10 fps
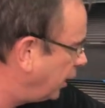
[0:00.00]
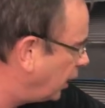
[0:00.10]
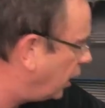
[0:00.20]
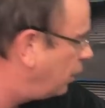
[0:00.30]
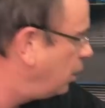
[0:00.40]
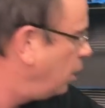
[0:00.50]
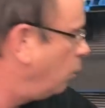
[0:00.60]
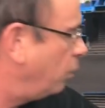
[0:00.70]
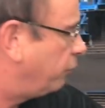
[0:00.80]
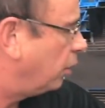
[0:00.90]
here,
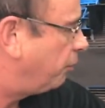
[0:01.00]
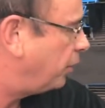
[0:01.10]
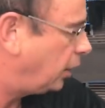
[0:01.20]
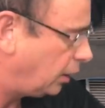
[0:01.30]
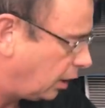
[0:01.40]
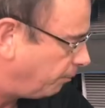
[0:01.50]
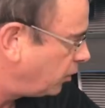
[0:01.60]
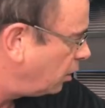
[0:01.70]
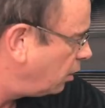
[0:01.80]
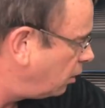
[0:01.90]
we've got the
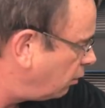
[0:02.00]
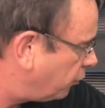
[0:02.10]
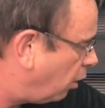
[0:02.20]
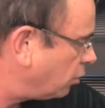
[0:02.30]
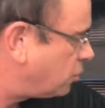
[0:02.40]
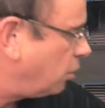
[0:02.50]
hot